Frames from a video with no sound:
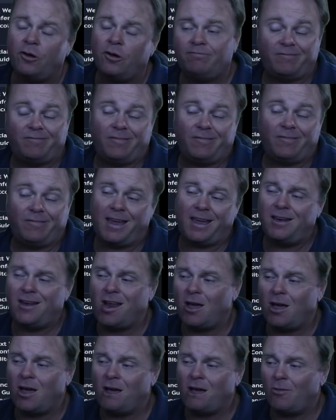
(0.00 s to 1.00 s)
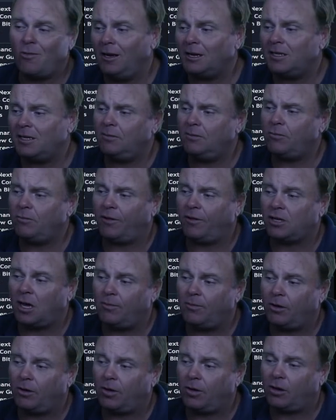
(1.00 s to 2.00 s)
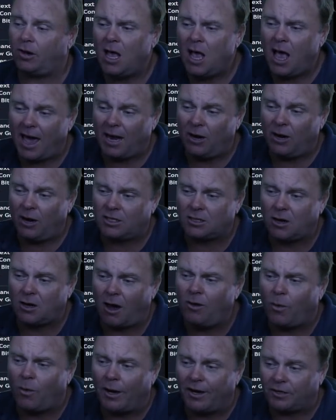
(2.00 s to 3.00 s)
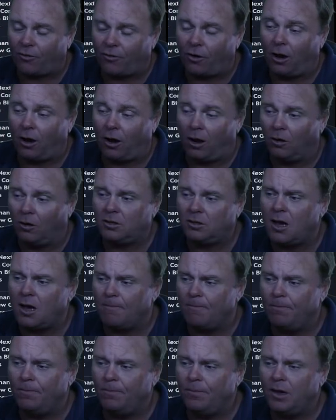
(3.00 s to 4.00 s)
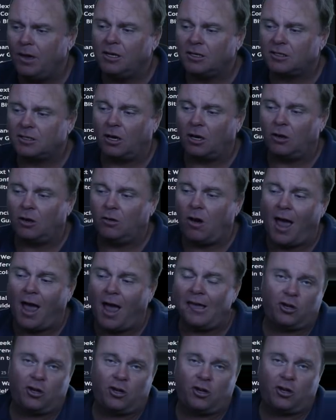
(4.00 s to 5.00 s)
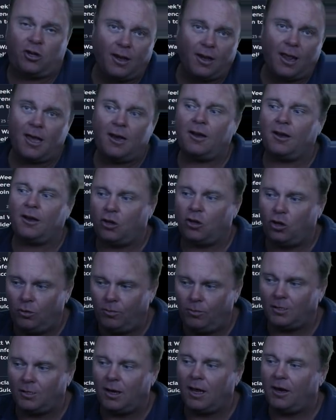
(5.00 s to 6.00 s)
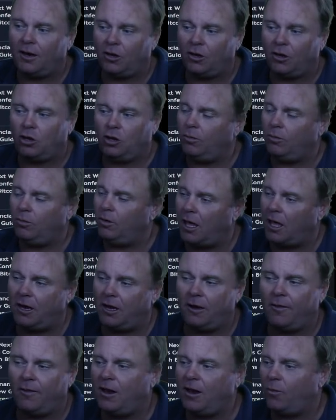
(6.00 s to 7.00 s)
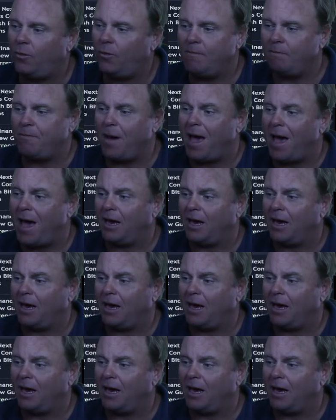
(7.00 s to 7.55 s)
Again, nobody listened by the time it got, and it went sideways for a long time. So I accumulated, and then it went bang.